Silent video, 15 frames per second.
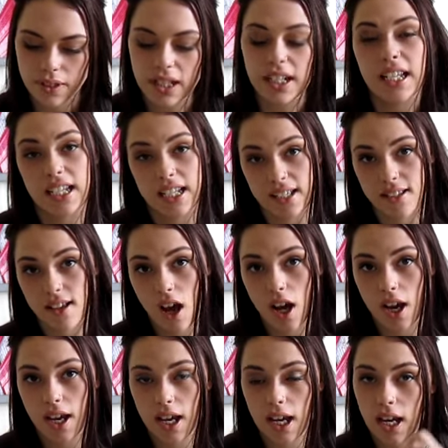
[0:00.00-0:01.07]
It is.
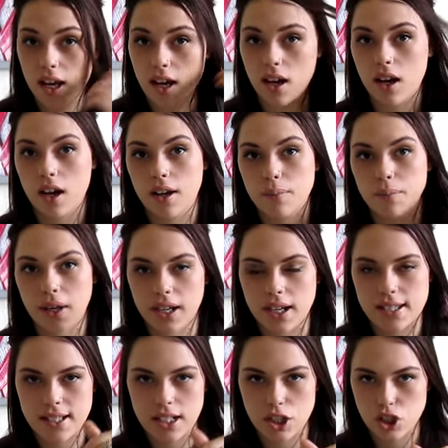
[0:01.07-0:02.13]
I like
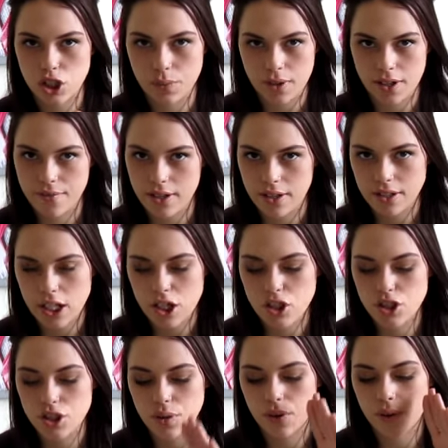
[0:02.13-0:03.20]
I said, I don't wear
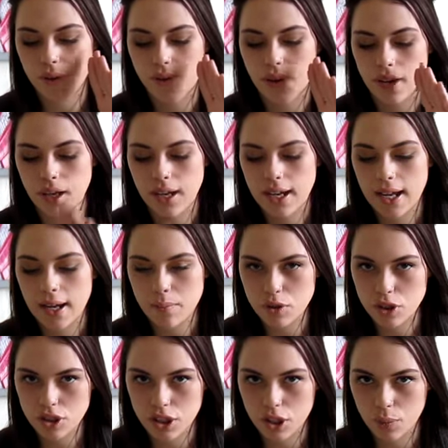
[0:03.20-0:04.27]
foundation, so I am
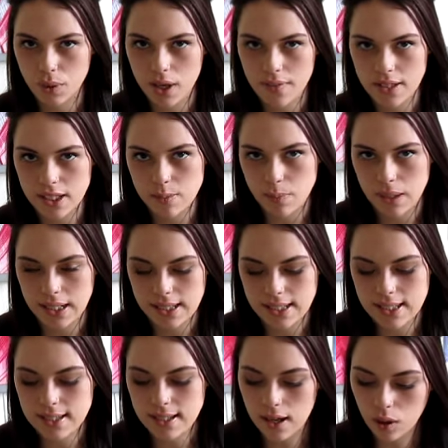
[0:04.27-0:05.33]
just going to wear this by
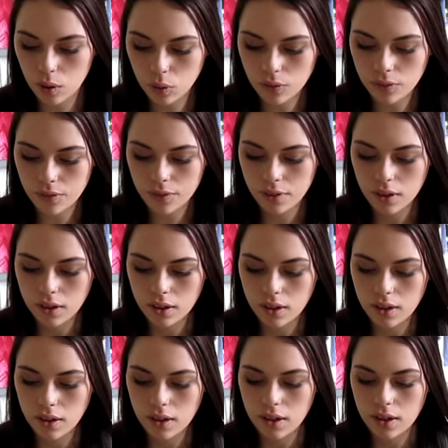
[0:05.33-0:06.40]
itself.
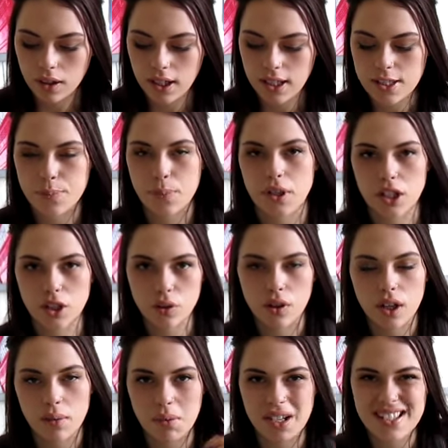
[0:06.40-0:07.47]
It's pretty
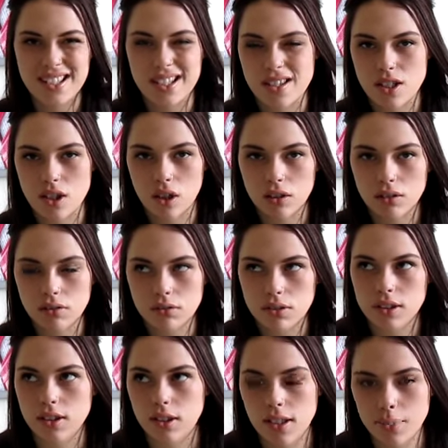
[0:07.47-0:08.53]
good, and my skin's not,
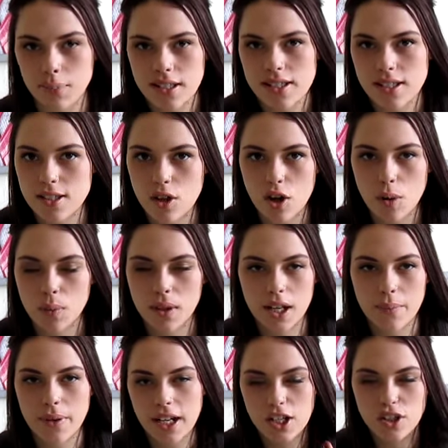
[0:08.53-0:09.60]
it's not like my skin's horrible
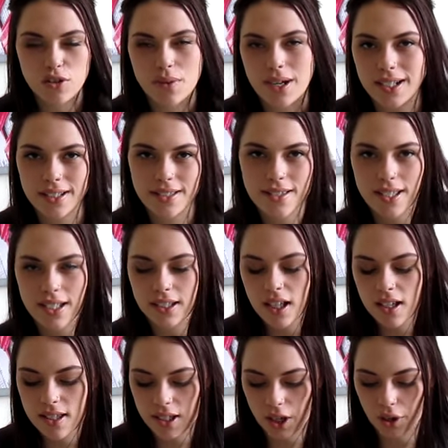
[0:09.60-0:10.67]
anyway, and I do wear
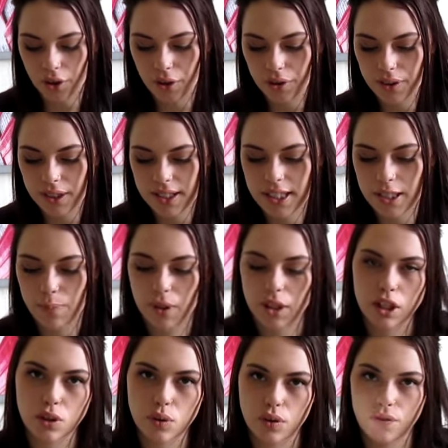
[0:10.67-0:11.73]
concealer, so this is
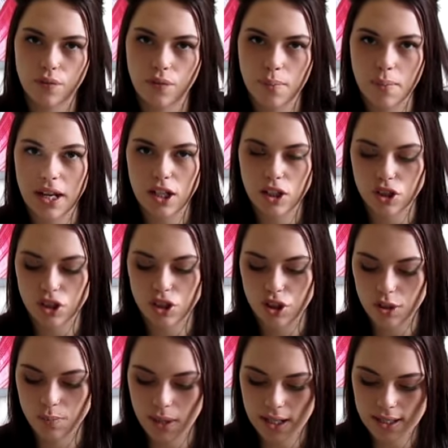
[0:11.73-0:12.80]
pretty good for me to just
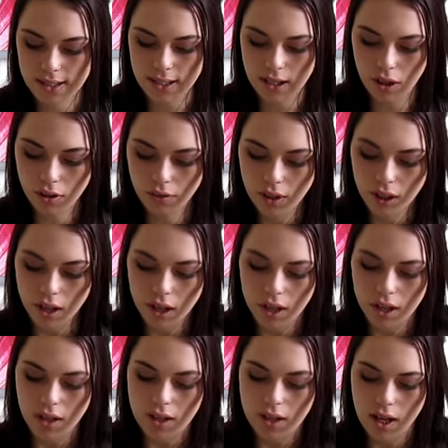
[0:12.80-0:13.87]
use by itself.
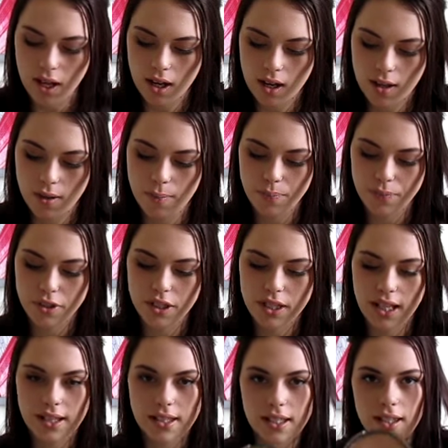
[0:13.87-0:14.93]
So
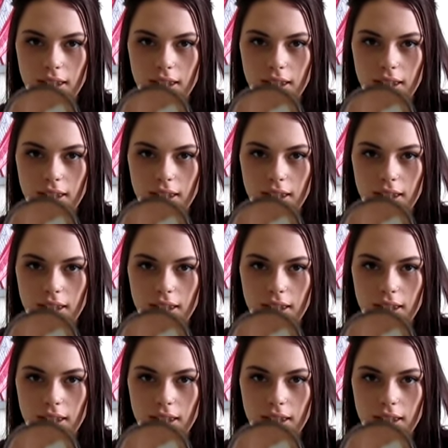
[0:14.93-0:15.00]
that's